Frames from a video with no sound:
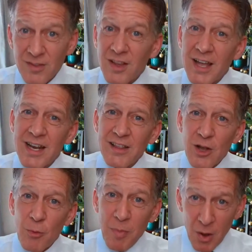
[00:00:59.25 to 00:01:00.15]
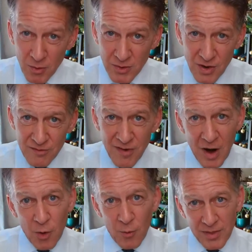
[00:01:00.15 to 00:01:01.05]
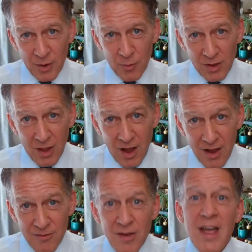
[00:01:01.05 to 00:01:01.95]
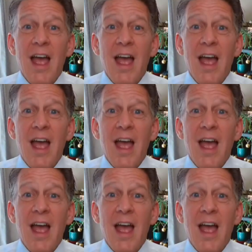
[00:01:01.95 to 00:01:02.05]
lighting their bowels on fire while they were alive,